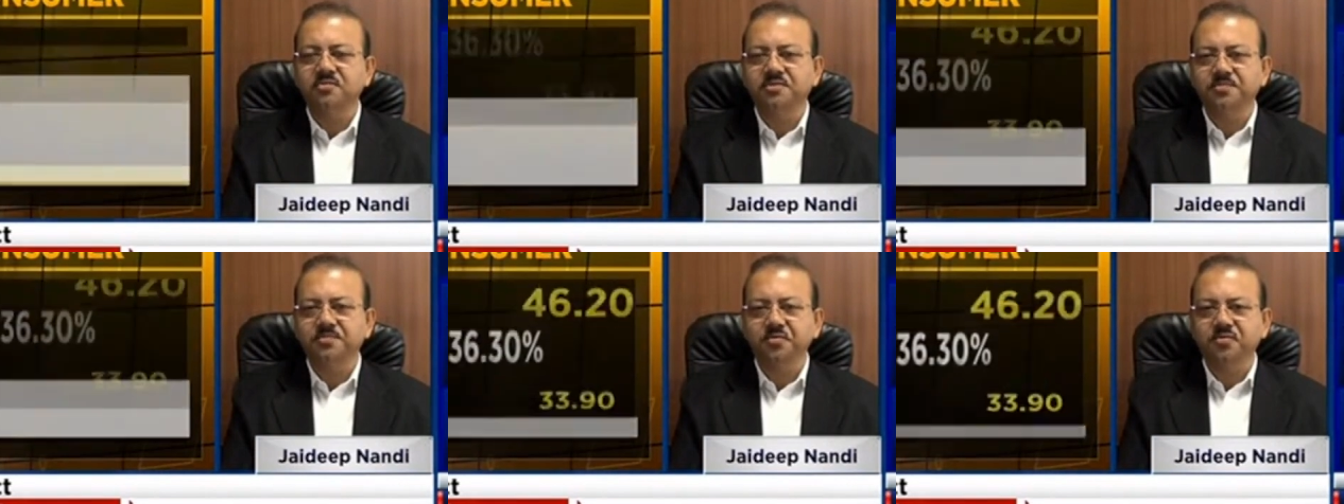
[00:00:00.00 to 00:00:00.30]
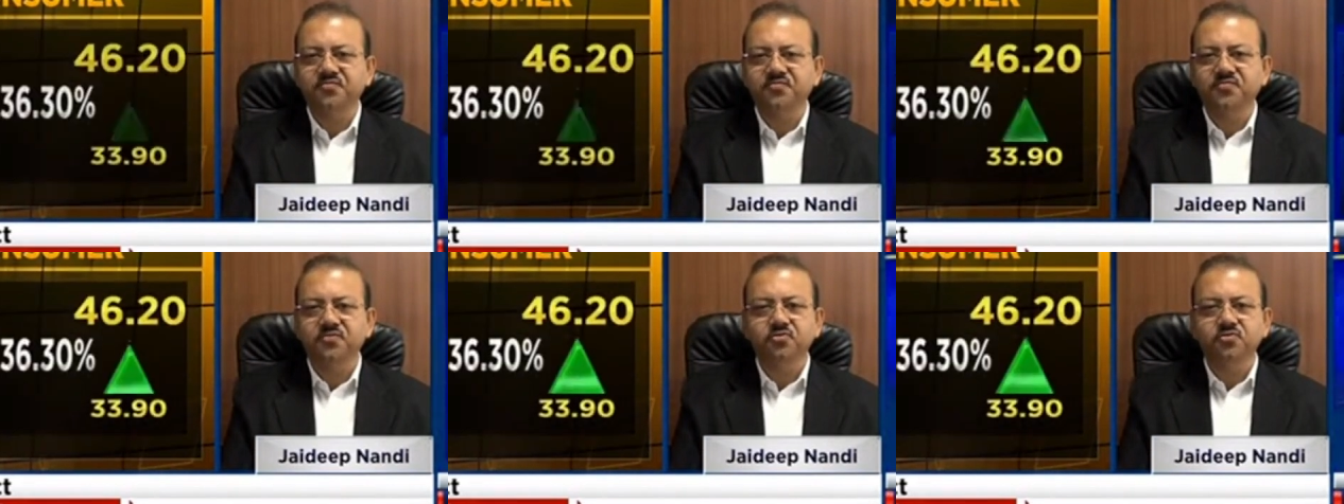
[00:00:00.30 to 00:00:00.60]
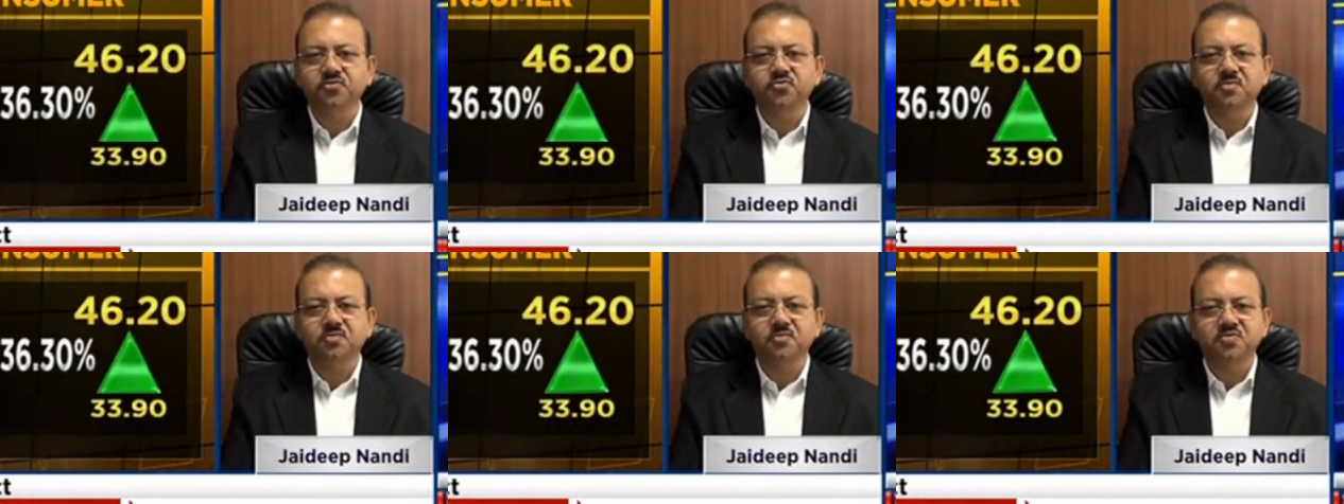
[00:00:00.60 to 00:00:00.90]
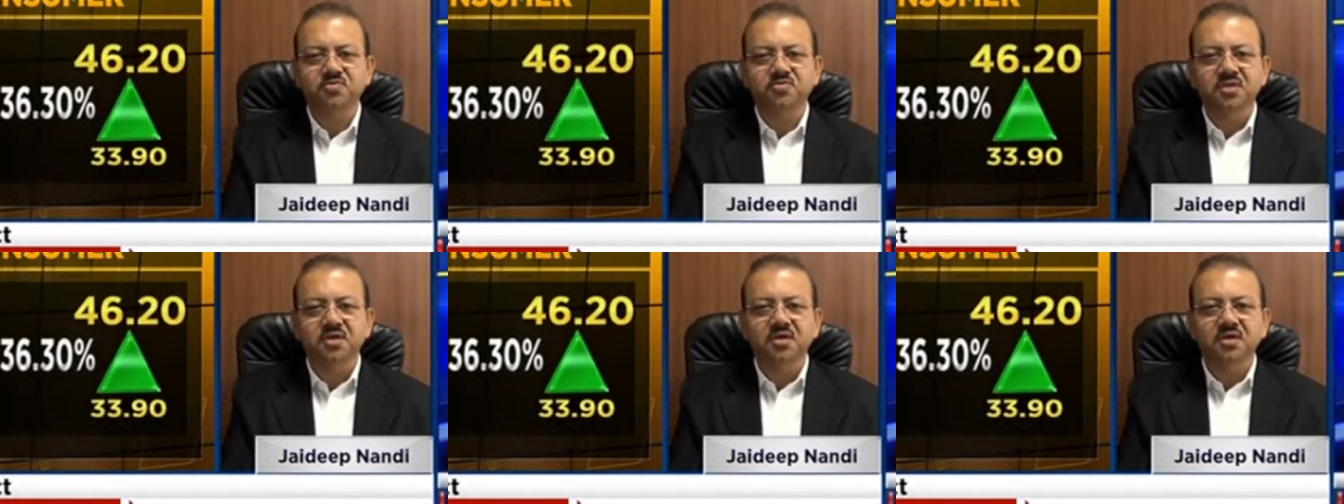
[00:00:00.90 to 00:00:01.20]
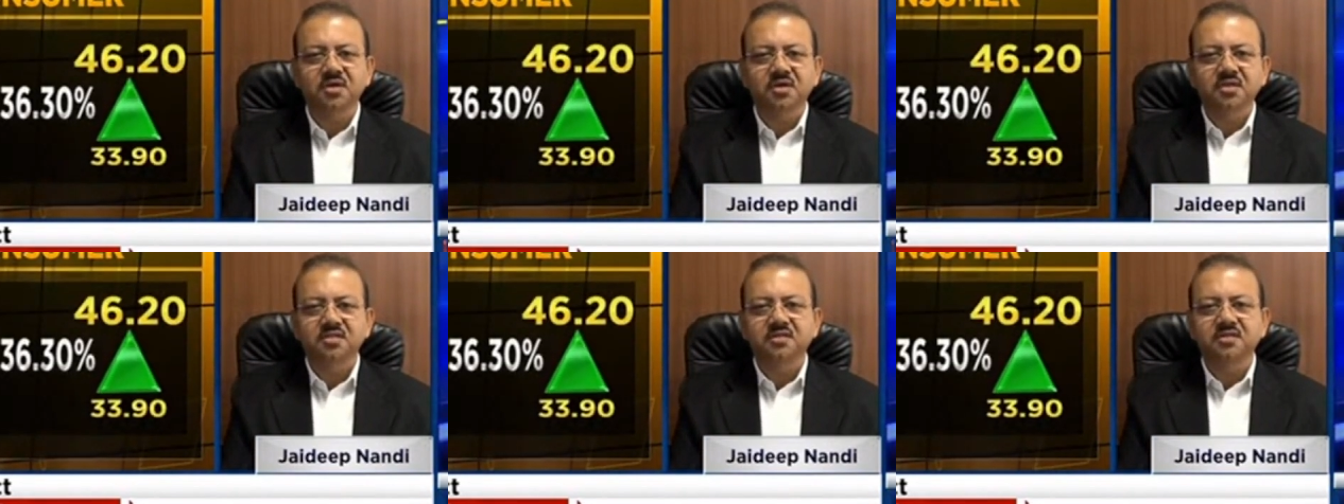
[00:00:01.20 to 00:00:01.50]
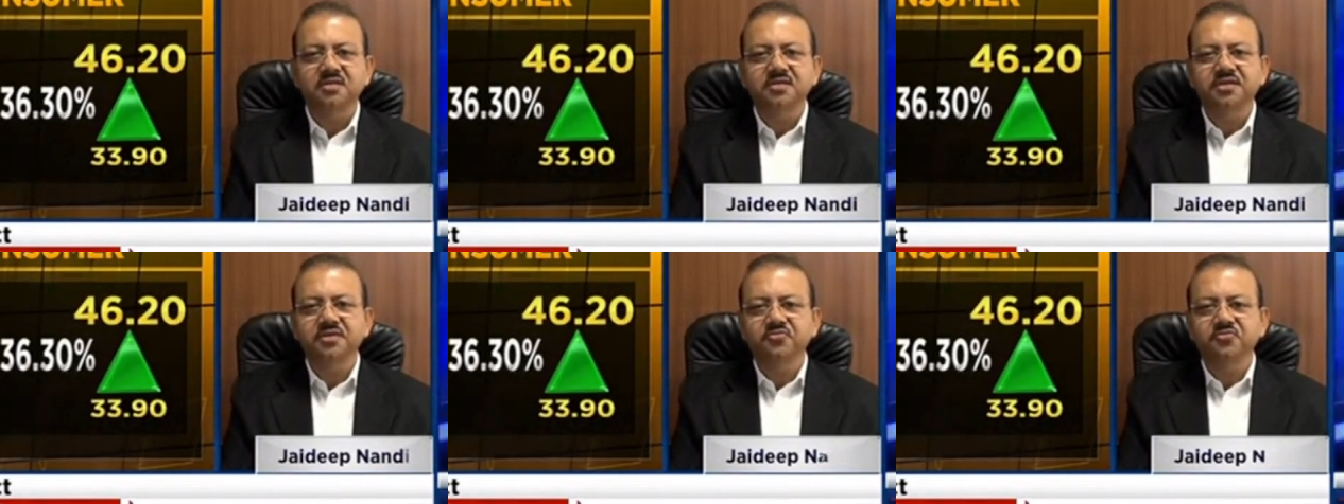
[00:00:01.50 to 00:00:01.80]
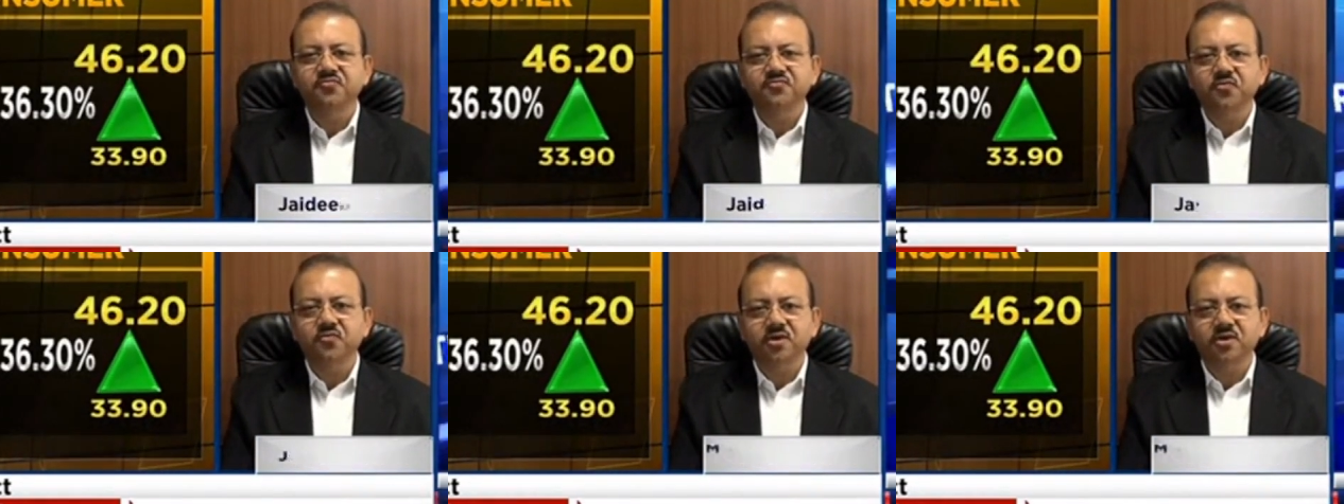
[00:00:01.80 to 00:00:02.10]
Drops portfolio to about 30
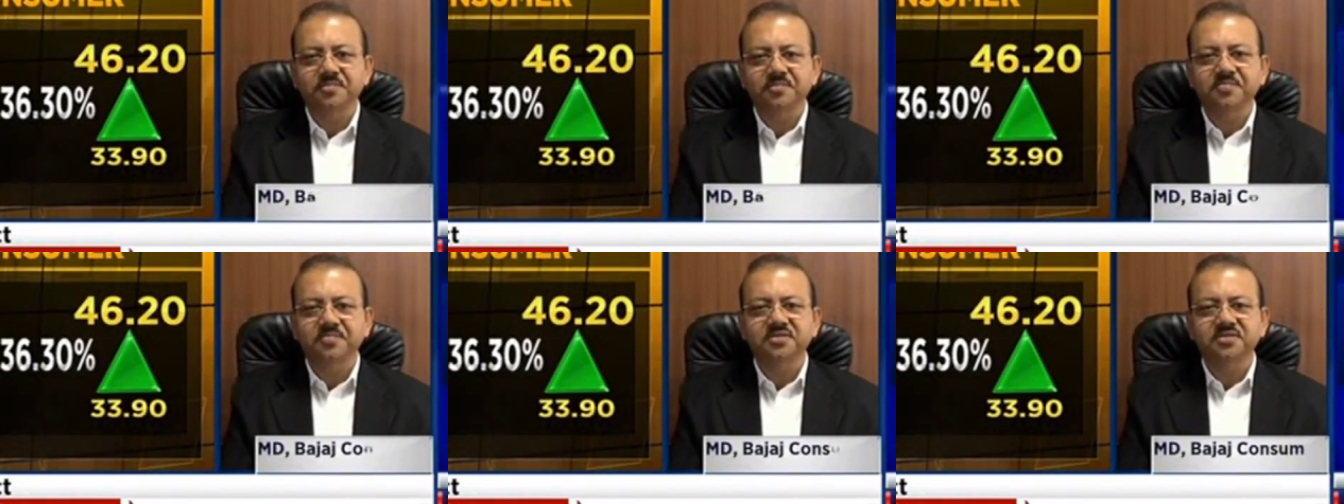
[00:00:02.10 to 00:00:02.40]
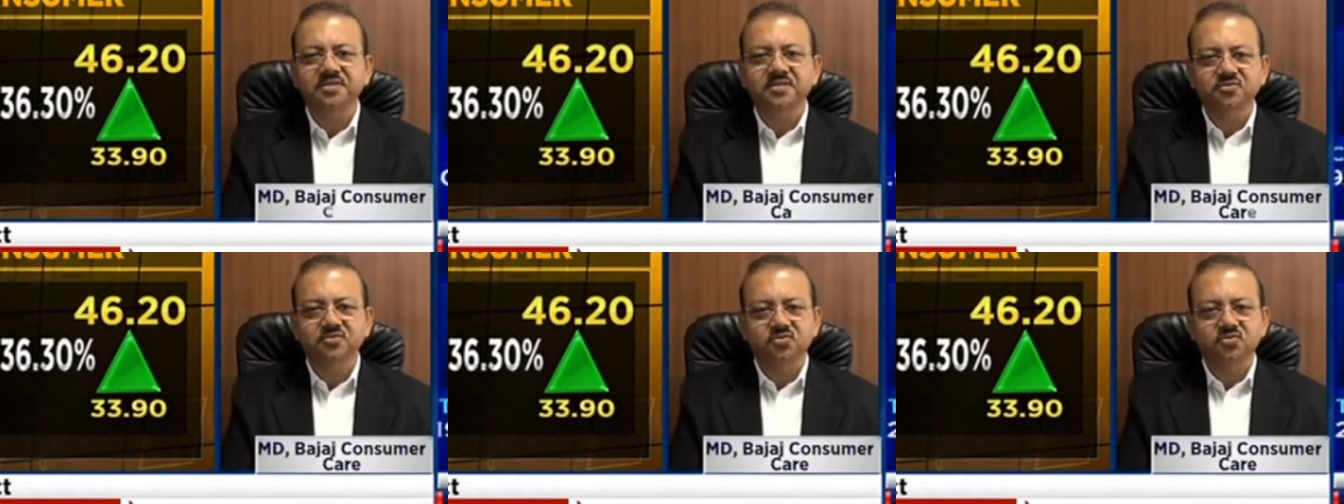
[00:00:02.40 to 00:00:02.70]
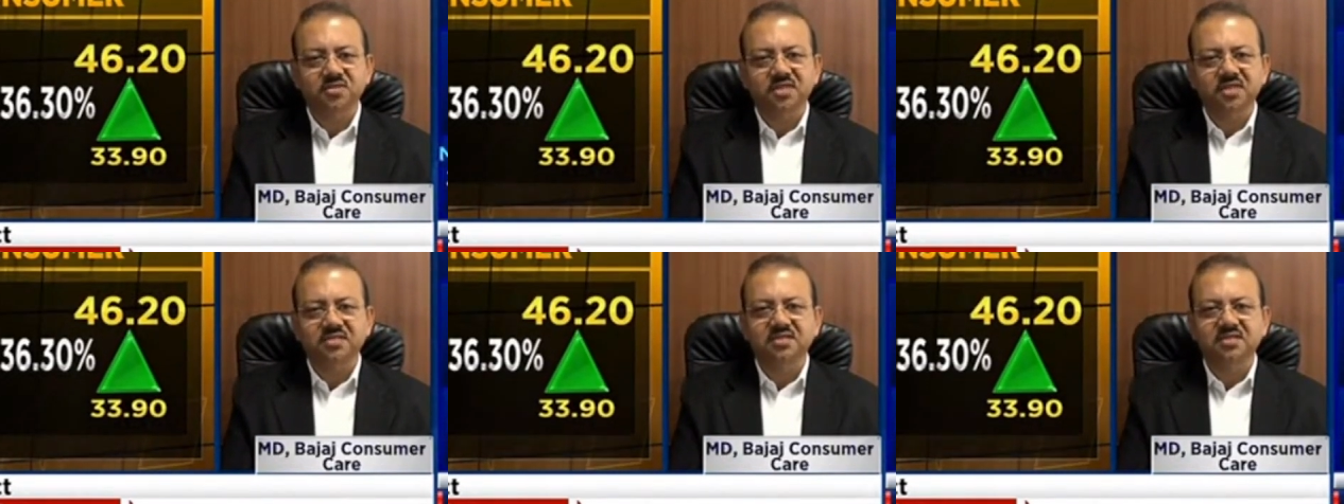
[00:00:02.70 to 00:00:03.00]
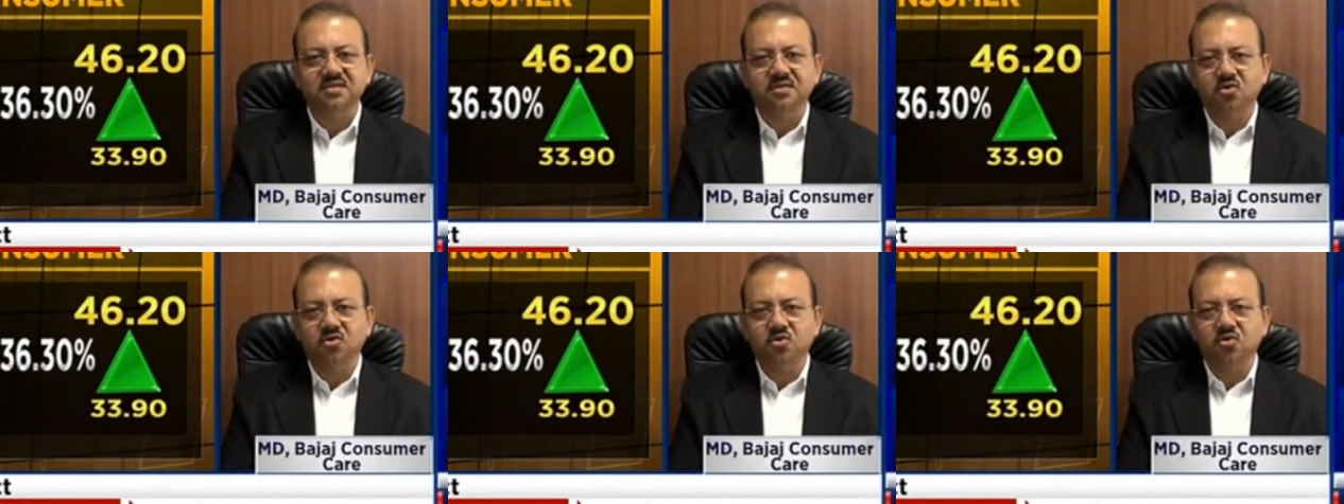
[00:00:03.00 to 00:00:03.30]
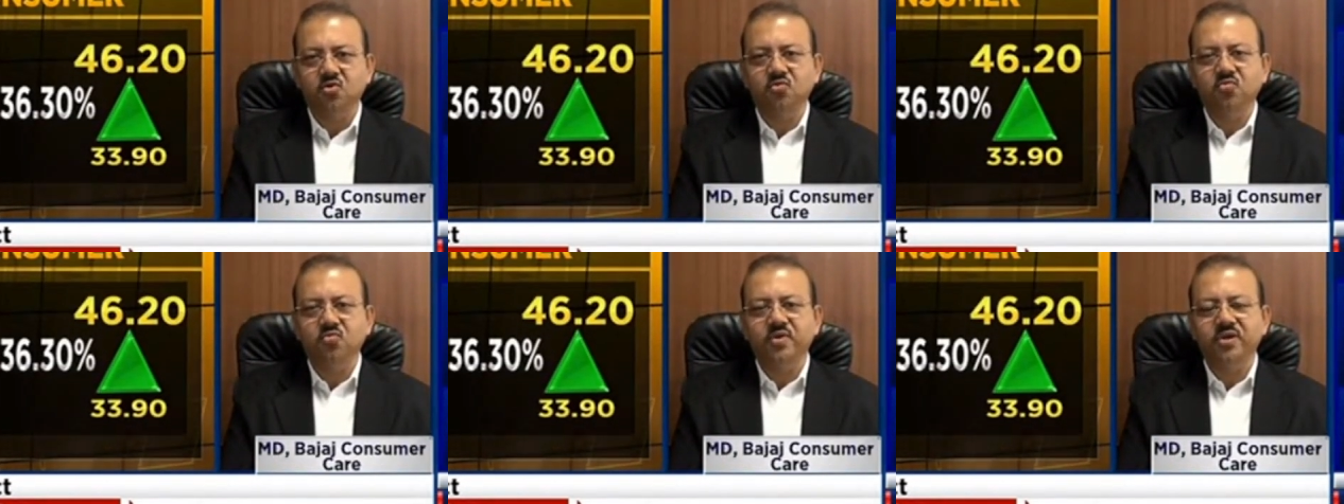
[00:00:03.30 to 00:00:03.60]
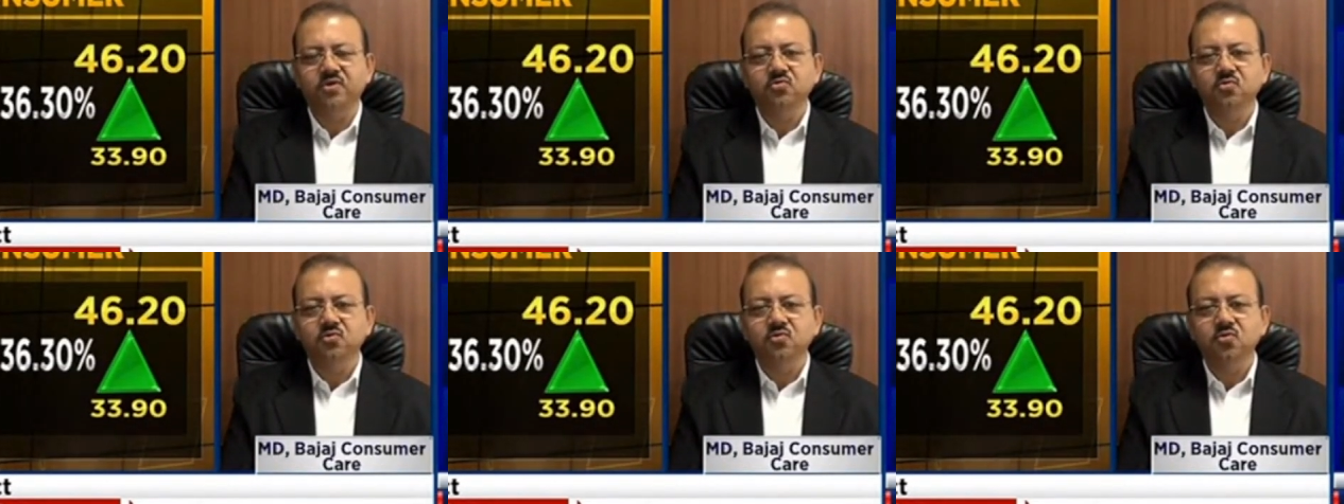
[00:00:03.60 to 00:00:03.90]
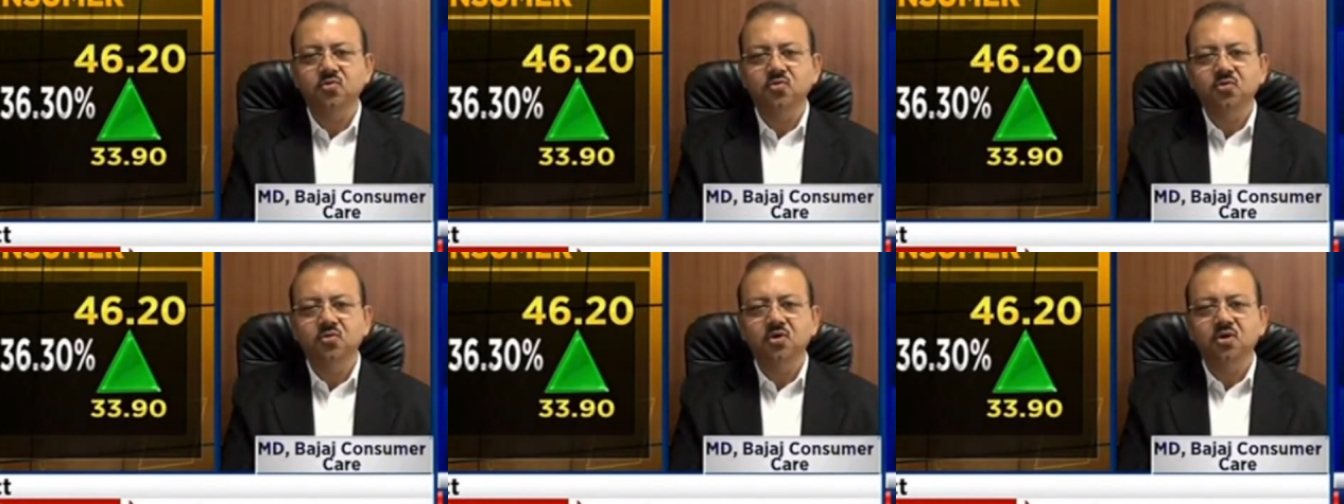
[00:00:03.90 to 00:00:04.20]
to 40%. So that's a long way to
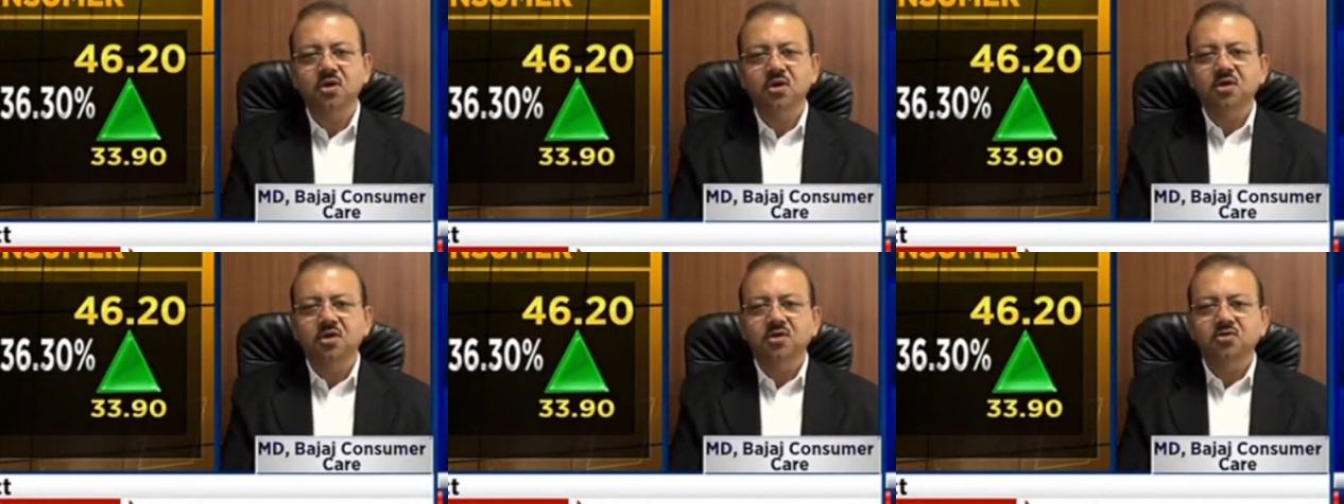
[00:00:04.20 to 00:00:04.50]
go.